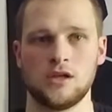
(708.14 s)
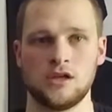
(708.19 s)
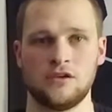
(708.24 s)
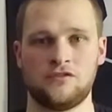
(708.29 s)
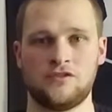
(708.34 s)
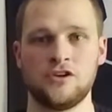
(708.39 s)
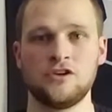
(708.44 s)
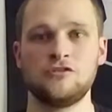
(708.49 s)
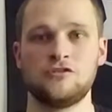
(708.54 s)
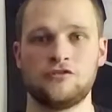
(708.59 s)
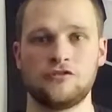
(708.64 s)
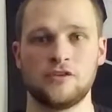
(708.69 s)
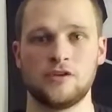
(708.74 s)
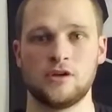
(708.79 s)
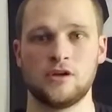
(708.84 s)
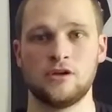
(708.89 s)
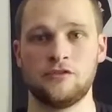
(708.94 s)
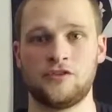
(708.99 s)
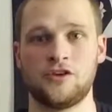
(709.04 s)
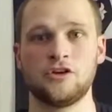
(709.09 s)
If
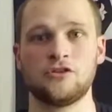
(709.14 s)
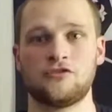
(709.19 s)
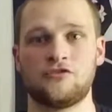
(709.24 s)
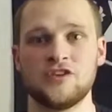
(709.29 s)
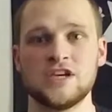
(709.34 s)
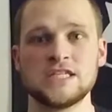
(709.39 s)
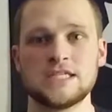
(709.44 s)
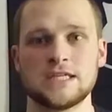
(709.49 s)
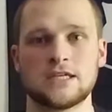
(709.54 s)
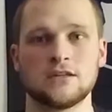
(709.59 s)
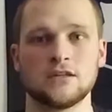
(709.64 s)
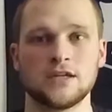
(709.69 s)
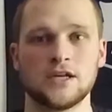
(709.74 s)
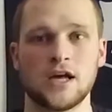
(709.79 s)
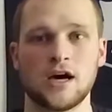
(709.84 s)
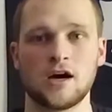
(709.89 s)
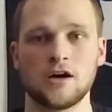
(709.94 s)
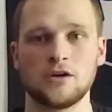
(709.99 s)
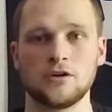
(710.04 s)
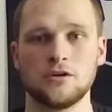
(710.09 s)
you're physically
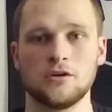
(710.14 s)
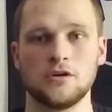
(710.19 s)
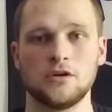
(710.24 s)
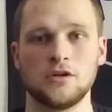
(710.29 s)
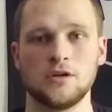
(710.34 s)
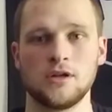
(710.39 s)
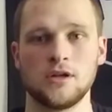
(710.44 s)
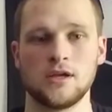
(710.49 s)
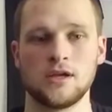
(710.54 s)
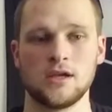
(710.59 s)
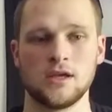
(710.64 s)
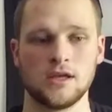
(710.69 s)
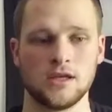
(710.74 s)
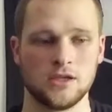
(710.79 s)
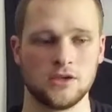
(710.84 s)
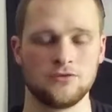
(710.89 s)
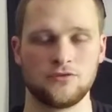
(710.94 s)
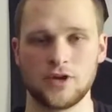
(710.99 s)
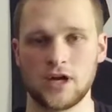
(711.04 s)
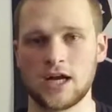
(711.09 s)
not good,
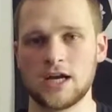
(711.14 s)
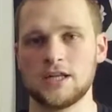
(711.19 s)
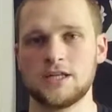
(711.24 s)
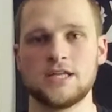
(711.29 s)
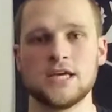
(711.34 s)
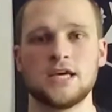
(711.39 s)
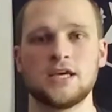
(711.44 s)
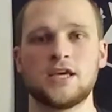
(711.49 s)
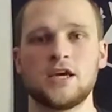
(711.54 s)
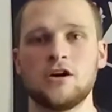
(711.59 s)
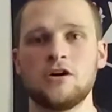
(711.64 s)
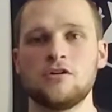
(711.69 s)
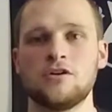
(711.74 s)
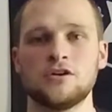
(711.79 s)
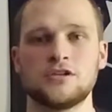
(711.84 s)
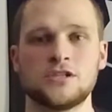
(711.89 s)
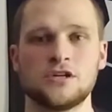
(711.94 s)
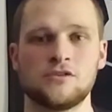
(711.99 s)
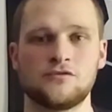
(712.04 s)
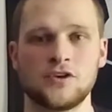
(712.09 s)
you've got to take care of
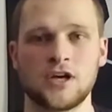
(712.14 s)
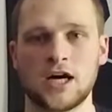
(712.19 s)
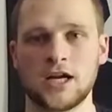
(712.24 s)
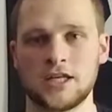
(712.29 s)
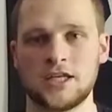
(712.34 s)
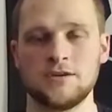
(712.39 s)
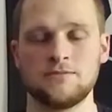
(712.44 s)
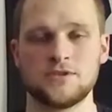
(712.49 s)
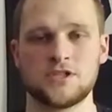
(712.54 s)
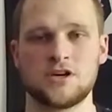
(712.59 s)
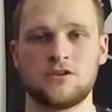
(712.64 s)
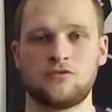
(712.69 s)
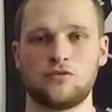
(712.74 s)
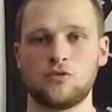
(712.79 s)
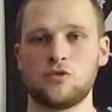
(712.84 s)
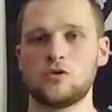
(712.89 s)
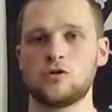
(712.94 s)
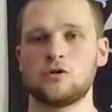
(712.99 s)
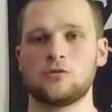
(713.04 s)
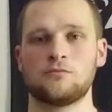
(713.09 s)
yourself. You got to keep yourself
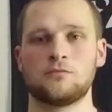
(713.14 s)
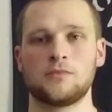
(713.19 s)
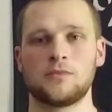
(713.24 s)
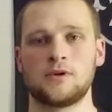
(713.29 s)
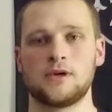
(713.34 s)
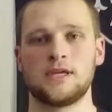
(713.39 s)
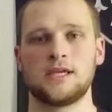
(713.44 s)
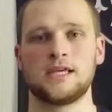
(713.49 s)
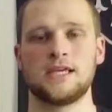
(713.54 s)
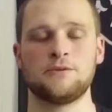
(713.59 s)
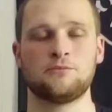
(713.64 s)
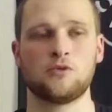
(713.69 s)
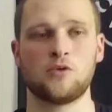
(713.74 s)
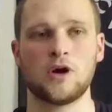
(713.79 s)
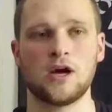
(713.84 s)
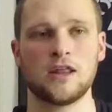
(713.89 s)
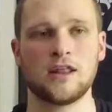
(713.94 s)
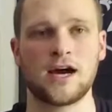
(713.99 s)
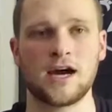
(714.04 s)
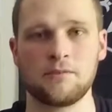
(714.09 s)
warm, keep
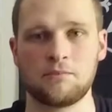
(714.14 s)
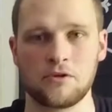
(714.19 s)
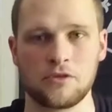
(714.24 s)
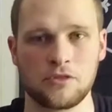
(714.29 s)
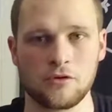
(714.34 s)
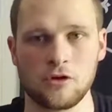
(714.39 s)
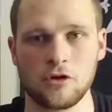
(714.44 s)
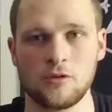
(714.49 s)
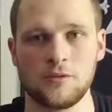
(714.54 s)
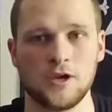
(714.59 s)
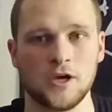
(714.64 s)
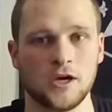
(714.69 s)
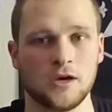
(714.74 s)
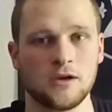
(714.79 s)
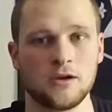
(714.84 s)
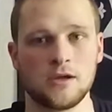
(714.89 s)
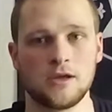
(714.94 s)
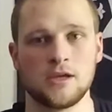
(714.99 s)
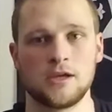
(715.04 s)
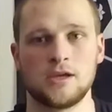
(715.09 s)
away the
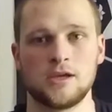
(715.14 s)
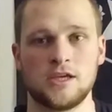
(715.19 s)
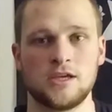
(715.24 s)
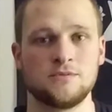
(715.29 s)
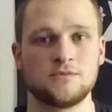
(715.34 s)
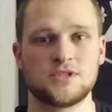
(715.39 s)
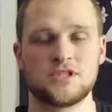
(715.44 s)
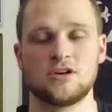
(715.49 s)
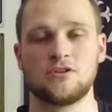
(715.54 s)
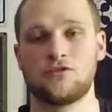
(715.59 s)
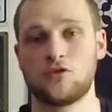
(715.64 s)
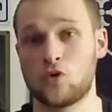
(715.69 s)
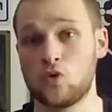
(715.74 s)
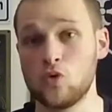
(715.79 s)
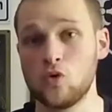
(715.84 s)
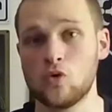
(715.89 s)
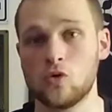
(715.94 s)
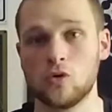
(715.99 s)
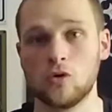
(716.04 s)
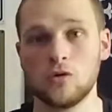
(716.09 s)
hypothermia, keep yourself
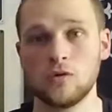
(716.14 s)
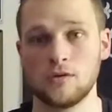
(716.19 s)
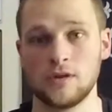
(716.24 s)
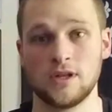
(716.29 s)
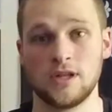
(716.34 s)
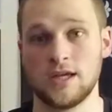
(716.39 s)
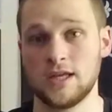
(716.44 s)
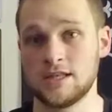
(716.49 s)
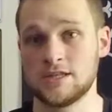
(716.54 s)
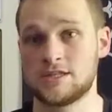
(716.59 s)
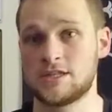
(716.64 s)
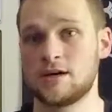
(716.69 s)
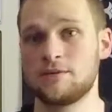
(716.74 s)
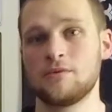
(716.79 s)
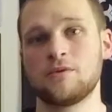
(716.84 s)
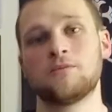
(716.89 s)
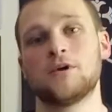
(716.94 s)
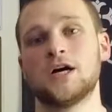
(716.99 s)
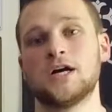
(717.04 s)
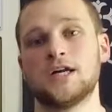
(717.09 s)
cool in the
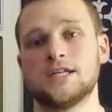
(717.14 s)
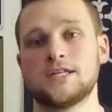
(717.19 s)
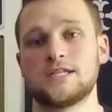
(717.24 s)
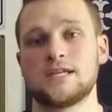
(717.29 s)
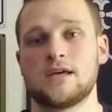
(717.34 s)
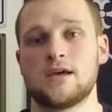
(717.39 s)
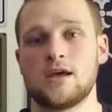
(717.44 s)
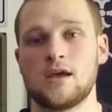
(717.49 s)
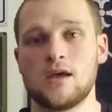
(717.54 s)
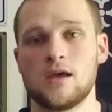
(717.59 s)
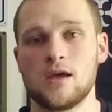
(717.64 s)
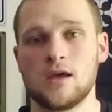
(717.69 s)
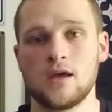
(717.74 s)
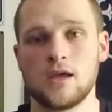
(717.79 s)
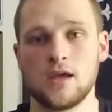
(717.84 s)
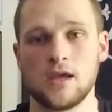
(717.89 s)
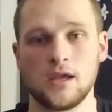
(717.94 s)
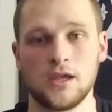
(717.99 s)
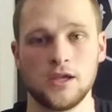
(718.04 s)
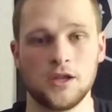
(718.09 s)
summer months.
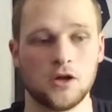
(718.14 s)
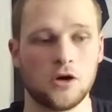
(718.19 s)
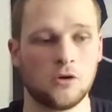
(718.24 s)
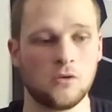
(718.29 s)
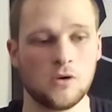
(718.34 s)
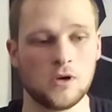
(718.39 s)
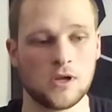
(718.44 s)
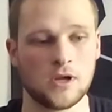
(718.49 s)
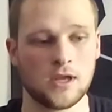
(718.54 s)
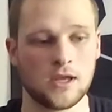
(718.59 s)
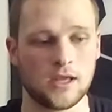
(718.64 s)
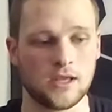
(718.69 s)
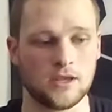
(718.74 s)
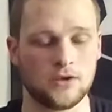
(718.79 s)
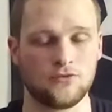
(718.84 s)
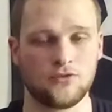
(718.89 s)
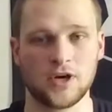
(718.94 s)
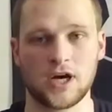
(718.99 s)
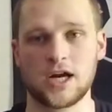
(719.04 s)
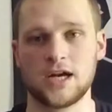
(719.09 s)
You know,
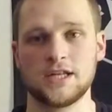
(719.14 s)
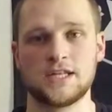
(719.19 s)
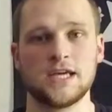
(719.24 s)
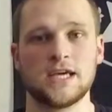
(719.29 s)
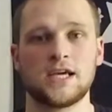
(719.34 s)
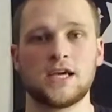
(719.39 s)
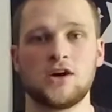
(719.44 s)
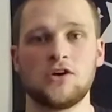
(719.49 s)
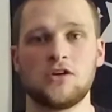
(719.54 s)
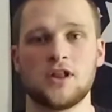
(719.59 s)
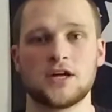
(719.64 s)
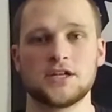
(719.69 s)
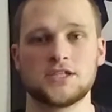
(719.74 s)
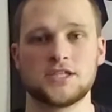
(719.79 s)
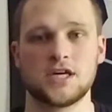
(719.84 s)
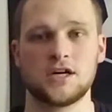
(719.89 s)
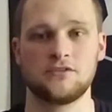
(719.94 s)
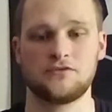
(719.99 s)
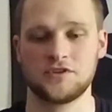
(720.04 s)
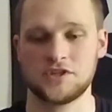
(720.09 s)
you've got to take care of that
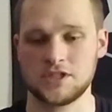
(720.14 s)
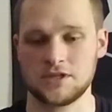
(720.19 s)
stuff.